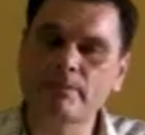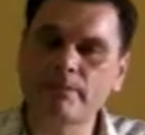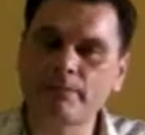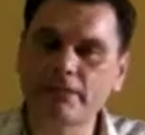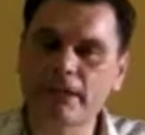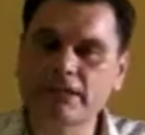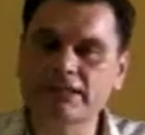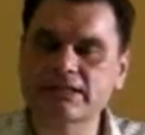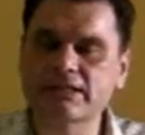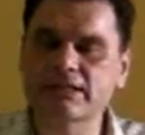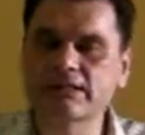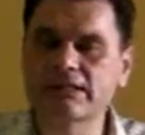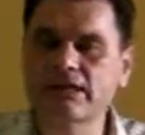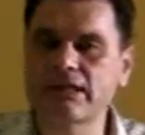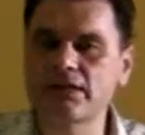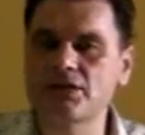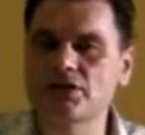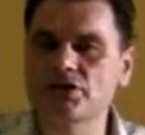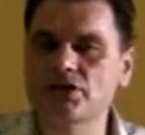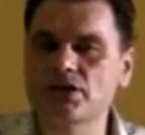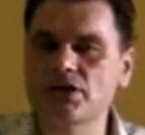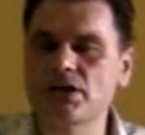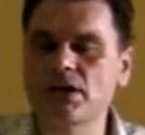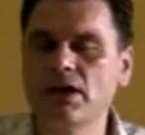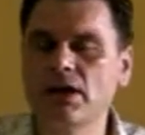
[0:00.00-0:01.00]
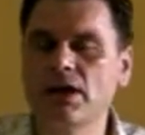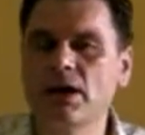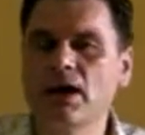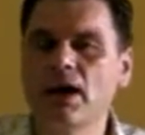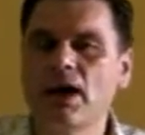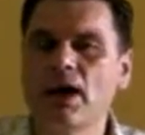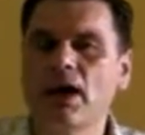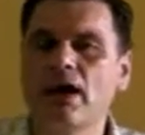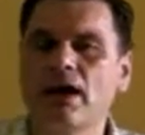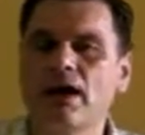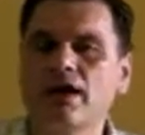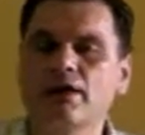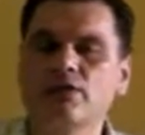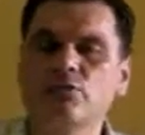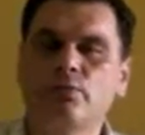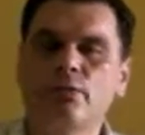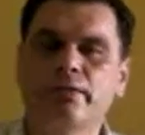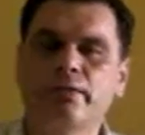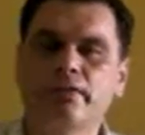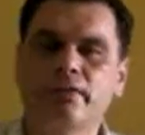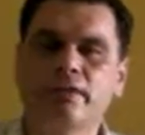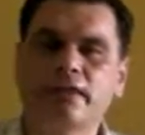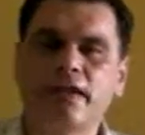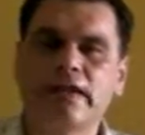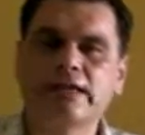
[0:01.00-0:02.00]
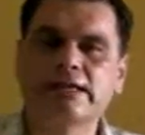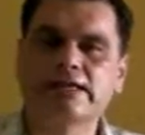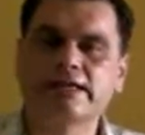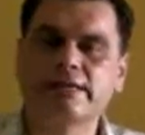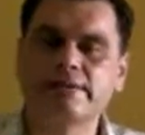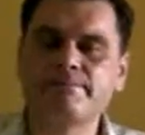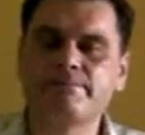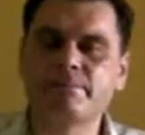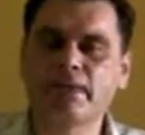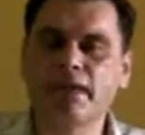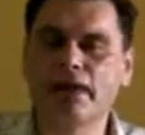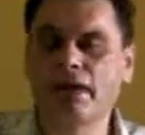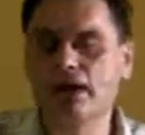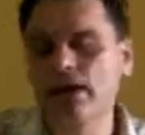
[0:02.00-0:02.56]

presentation and with the lesson,